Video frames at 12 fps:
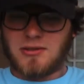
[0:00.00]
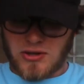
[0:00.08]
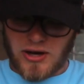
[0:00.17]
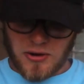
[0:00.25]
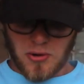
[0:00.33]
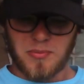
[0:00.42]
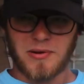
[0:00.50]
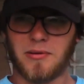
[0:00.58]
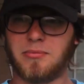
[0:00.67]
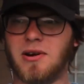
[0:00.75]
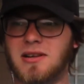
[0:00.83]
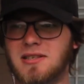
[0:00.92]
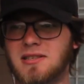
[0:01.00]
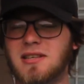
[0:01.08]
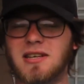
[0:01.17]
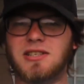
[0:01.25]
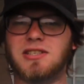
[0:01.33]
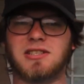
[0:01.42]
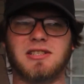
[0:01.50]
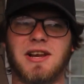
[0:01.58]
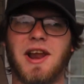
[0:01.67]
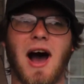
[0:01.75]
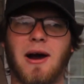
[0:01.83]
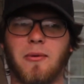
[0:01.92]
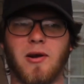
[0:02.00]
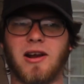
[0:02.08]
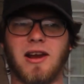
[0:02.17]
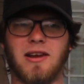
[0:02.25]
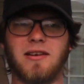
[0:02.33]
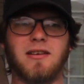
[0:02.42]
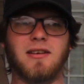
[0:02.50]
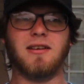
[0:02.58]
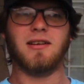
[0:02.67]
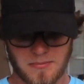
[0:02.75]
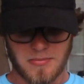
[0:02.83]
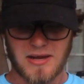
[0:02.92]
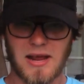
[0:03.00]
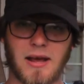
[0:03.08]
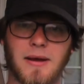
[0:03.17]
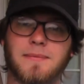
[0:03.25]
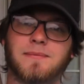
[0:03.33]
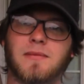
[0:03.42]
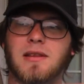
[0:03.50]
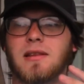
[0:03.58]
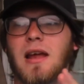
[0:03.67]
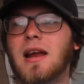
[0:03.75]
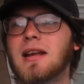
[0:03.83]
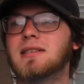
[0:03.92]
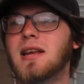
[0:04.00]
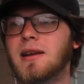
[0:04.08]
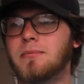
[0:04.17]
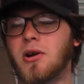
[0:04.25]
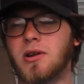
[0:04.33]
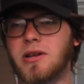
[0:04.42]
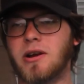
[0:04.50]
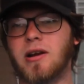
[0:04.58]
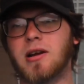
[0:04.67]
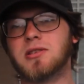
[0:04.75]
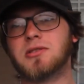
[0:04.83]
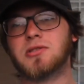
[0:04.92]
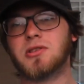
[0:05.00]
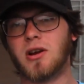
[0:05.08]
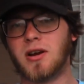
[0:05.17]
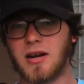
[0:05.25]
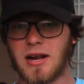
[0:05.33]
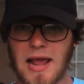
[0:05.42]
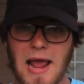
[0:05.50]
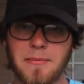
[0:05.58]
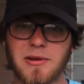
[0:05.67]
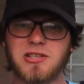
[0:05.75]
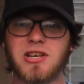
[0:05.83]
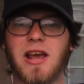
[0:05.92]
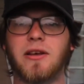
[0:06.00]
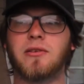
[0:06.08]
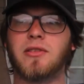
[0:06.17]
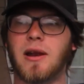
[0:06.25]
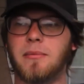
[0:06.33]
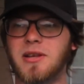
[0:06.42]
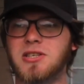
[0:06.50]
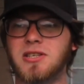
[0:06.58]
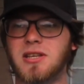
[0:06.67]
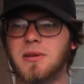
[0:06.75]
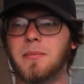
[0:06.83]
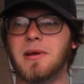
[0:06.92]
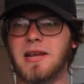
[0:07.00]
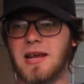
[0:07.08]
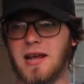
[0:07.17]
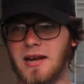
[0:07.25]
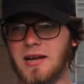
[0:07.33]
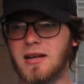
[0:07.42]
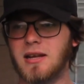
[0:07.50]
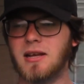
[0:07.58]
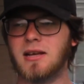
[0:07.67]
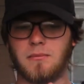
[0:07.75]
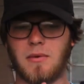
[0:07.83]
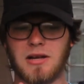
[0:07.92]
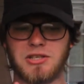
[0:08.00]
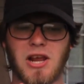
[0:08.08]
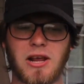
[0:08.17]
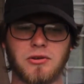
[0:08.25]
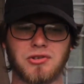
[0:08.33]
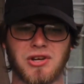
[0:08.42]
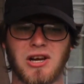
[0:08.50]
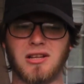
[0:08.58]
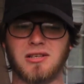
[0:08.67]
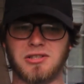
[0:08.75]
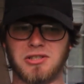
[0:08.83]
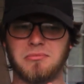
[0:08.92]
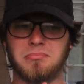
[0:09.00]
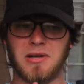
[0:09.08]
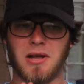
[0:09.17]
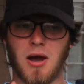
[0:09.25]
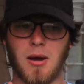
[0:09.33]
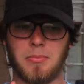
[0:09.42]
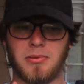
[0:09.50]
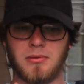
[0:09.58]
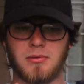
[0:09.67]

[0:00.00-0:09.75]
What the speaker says: trying to open up presents, and it's just not working. But yeah. Like I said earlier, I also started a gaming channel that I mentioned in the beginning. My channel trailer should be up